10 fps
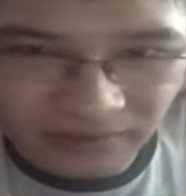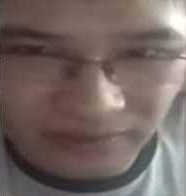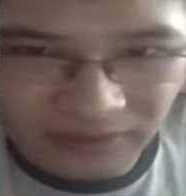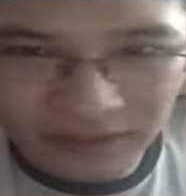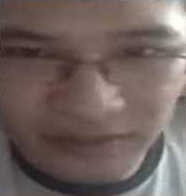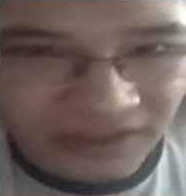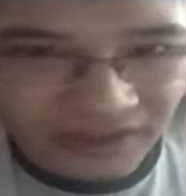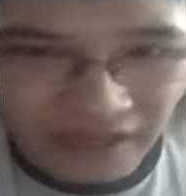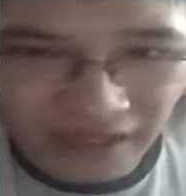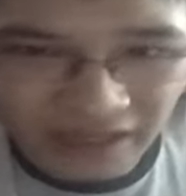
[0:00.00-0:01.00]
generally
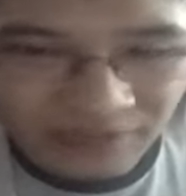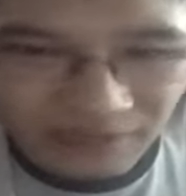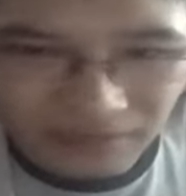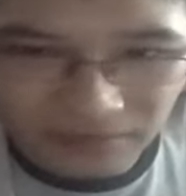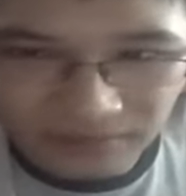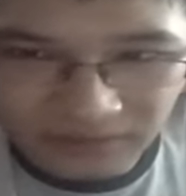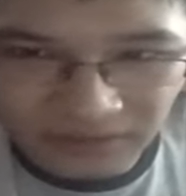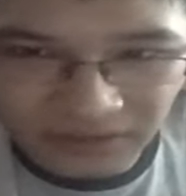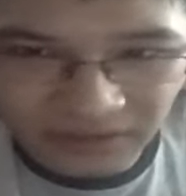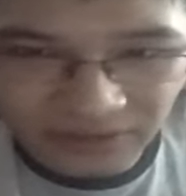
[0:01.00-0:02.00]
just ask people,
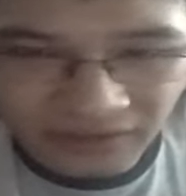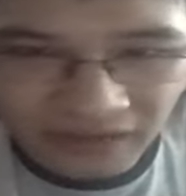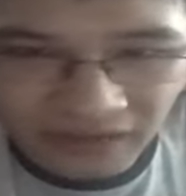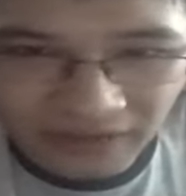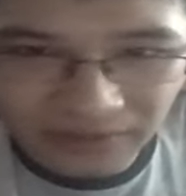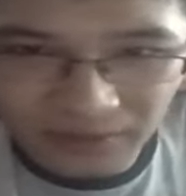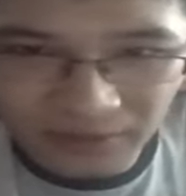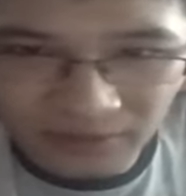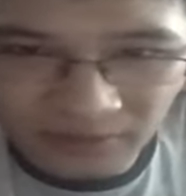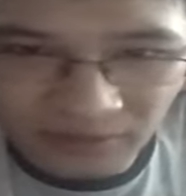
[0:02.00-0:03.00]
because I don't ask
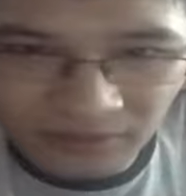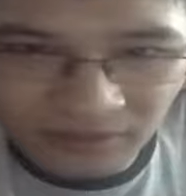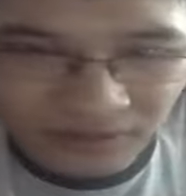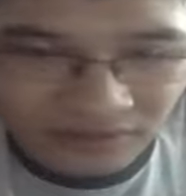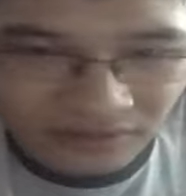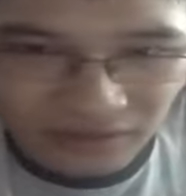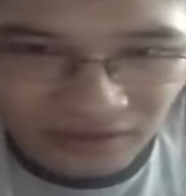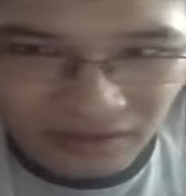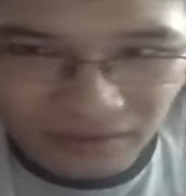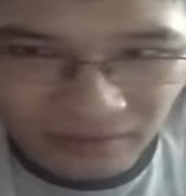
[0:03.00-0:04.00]
people about their
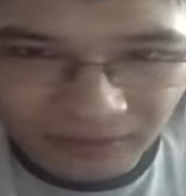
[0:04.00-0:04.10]
stuff,